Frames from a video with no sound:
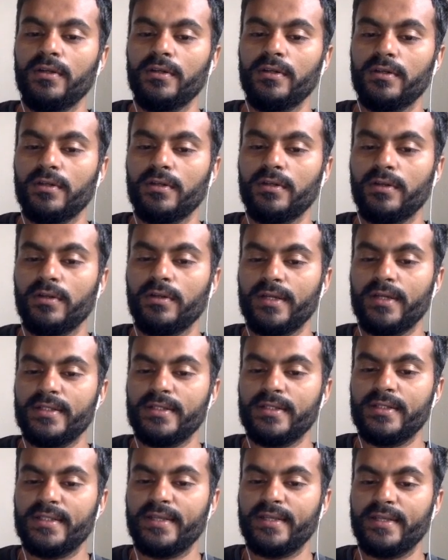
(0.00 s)
and
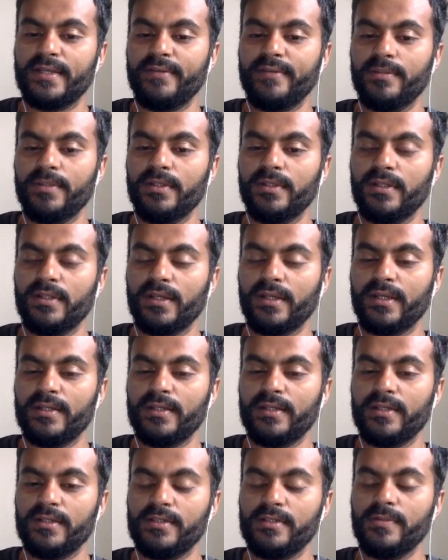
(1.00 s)
in seventh month
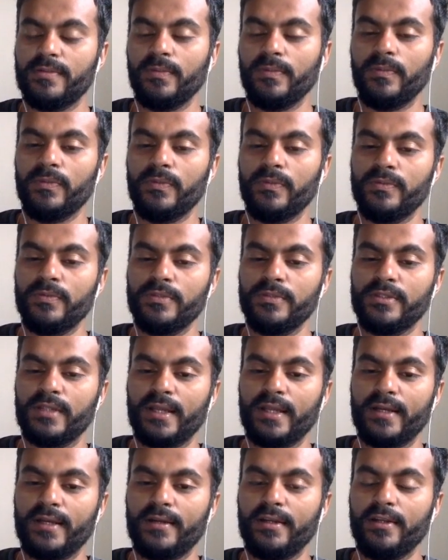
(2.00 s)
again a
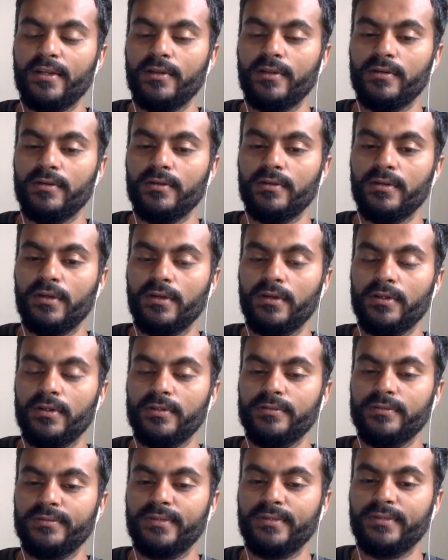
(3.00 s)
slightly
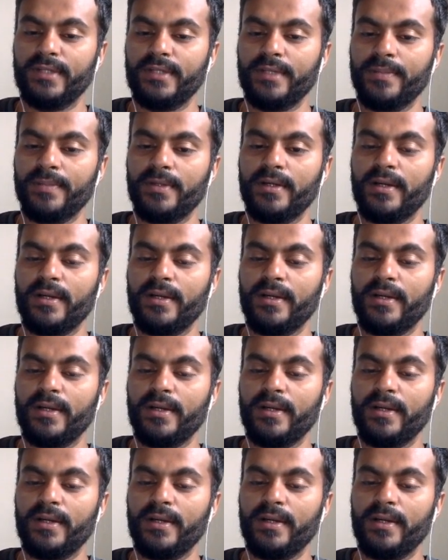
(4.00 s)
tapered